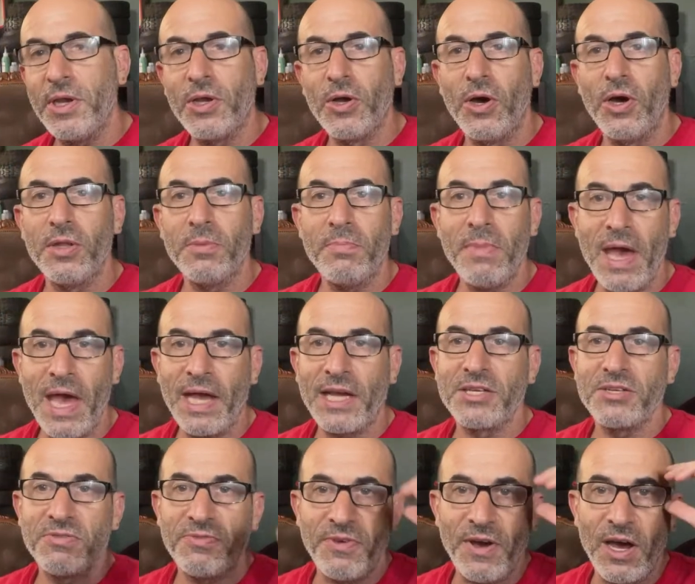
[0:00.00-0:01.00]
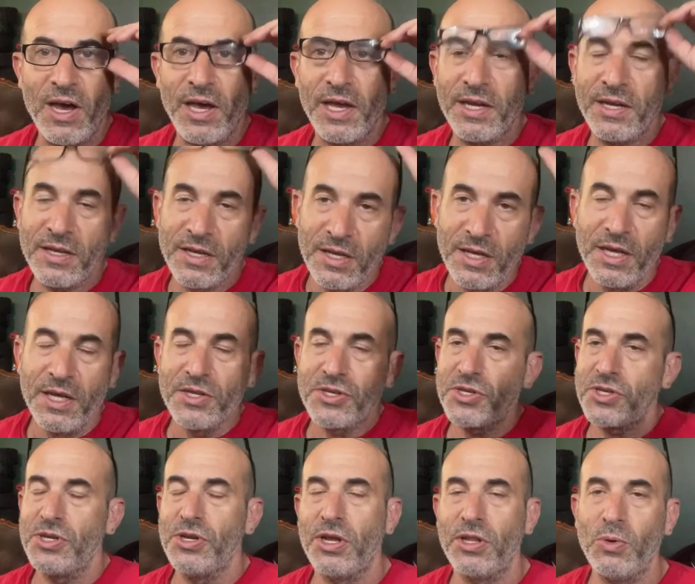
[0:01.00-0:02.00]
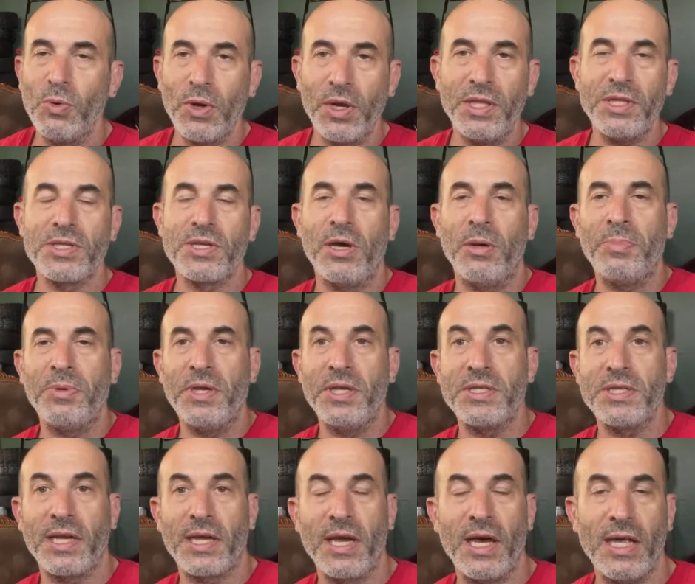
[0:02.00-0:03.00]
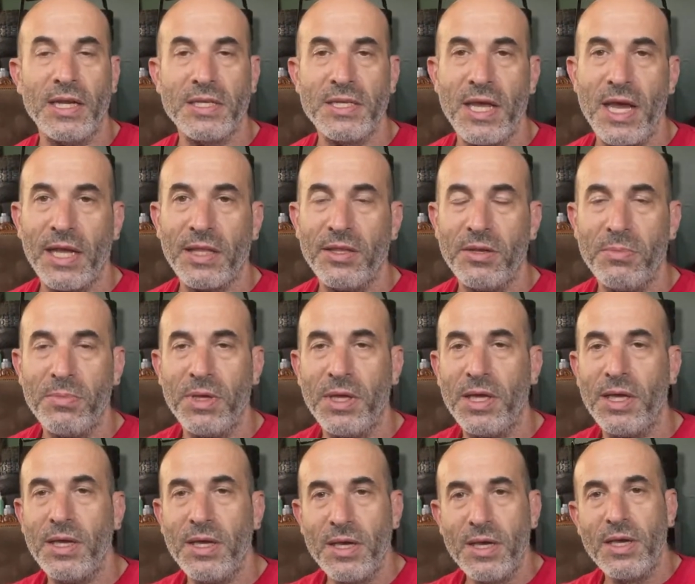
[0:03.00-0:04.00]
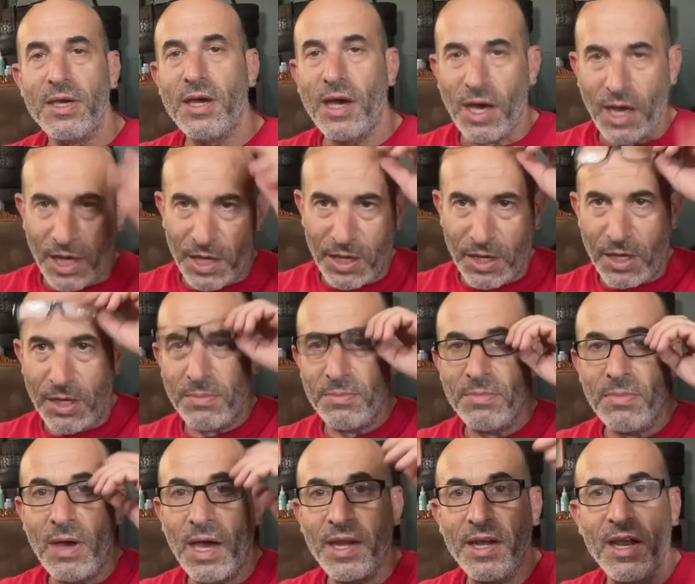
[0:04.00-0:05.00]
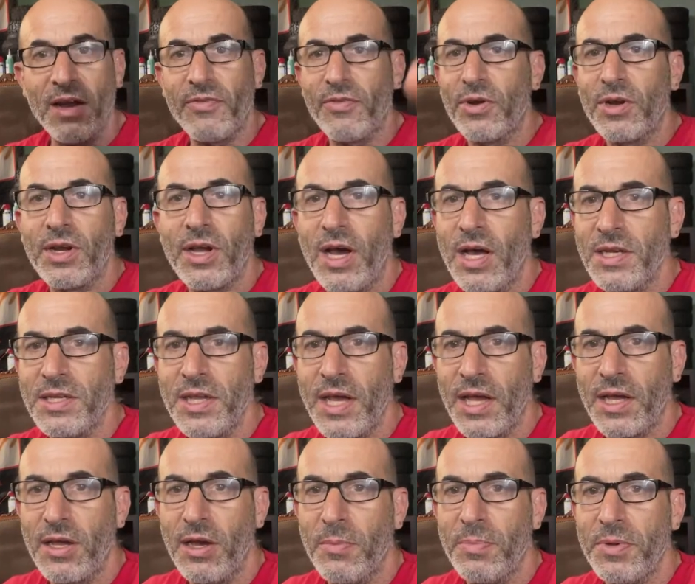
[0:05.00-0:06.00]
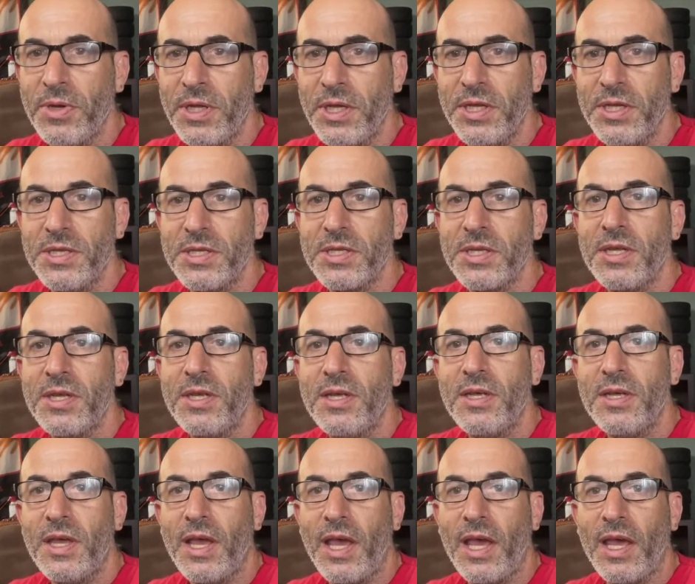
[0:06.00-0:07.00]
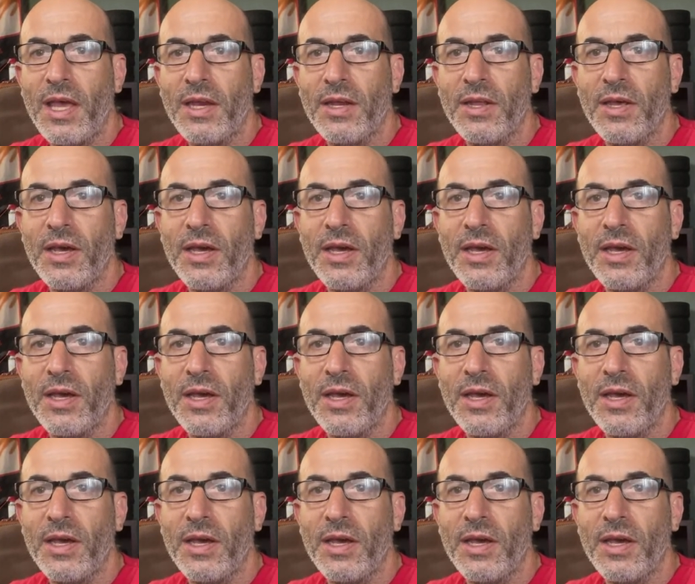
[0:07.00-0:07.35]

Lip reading: called Max Find. Just another one of these companies that contacted me. I never contact companies and